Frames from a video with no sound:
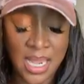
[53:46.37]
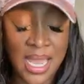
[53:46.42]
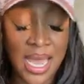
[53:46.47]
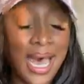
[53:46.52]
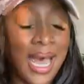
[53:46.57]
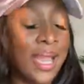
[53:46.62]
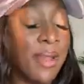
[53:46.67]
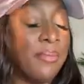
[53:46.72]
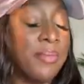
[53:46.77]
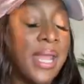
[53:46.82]

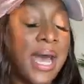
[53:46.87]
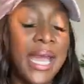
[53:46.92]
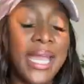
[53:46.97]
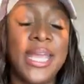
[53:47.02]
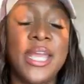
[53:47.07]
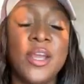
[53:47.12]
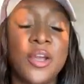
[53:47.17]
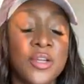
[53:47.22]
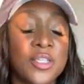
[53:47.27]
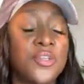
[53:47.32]
I am not
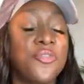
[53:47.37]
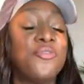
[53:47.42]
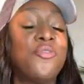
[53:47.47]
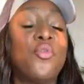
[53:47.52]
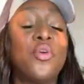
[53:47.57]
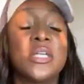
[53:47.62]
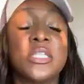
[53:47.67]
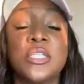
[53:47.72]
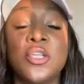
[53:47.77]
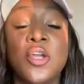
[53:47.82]
here to
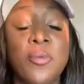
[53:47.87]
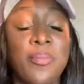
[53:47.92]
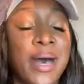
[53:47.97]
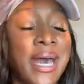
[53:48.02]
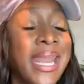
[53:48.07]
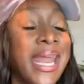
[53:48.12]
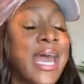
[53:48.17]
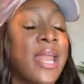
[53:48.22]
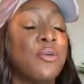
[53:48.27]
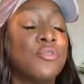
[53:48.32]
force
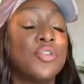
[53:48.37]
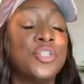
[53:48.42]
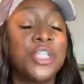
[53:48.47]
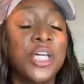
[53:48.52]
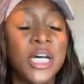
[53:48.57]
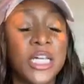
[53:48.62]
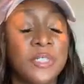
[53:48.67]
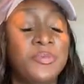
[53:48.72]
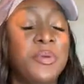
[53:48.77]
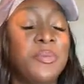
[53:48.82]
nobody. I don't
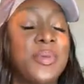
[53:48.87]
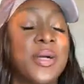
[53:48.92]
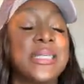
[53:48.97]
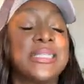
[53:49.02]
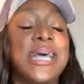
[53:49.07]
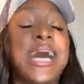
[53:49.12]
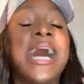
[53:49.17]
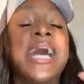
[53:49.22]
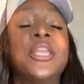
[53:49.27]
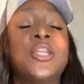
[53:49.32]
judge people because
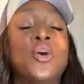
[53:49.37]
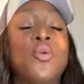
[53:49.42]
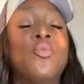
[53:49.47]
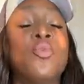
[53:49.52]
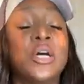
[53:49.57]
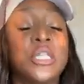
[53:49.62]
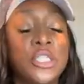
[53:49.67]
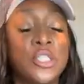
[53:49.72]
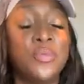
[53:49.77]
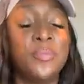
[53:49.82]
I don't
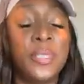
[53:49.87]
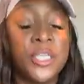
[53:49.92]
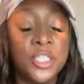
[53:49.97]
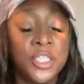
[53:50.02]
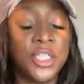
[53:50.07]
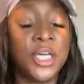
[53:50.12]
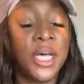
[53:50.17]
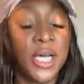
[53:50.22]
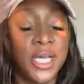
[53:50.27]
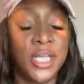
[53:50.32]
want to be
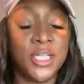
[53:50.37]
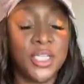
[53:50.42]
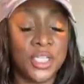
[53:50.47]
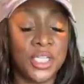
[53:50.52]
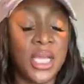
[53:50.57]
judged.